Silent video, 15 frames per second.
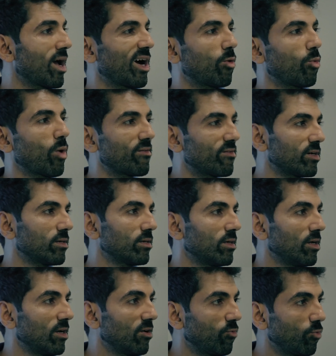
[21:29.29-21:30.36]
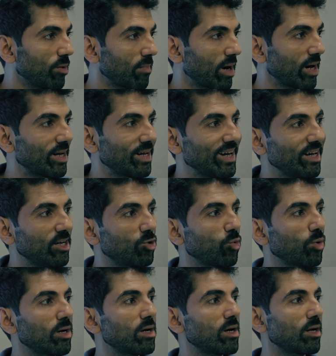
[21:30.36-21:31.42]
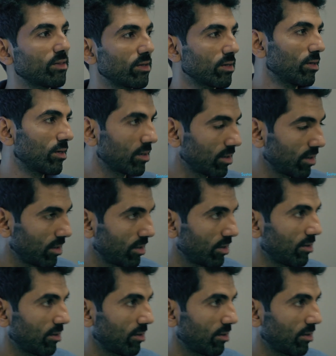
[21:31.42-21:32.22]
However, we might lead to another